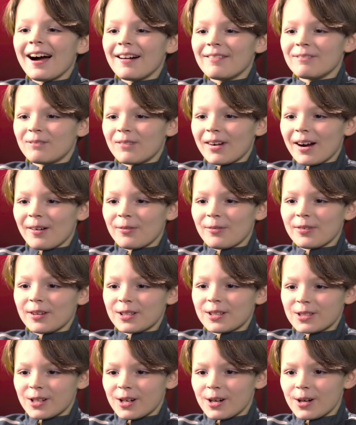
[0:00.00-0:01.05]
I'm
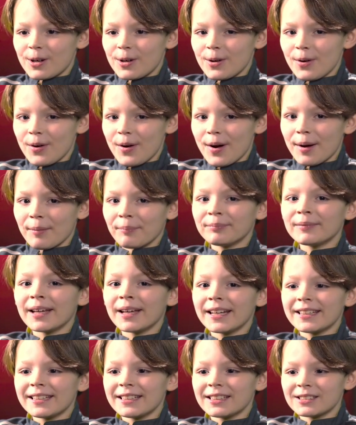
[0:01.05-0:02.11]
Ralphie Joe. I'm
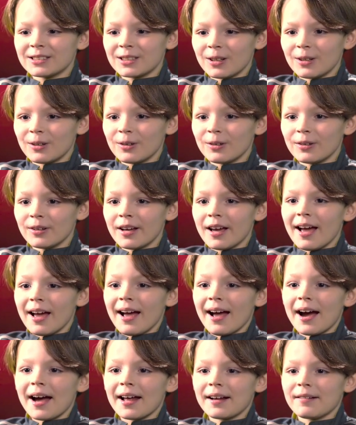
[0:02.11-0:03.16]
10 years old
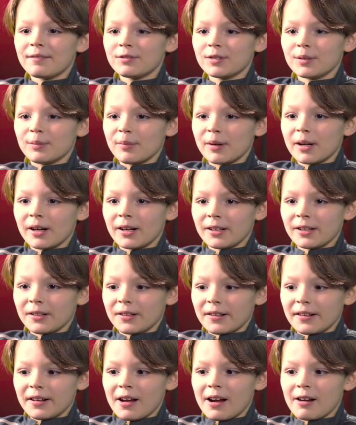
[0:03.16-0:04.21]
and I'm from
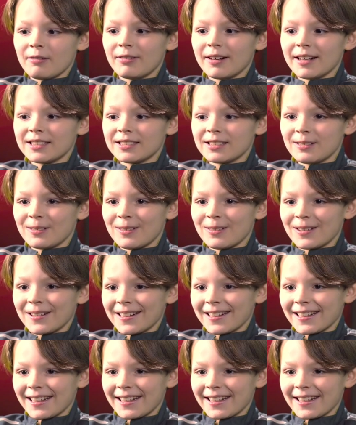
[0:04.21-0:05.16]
London. I race in Honda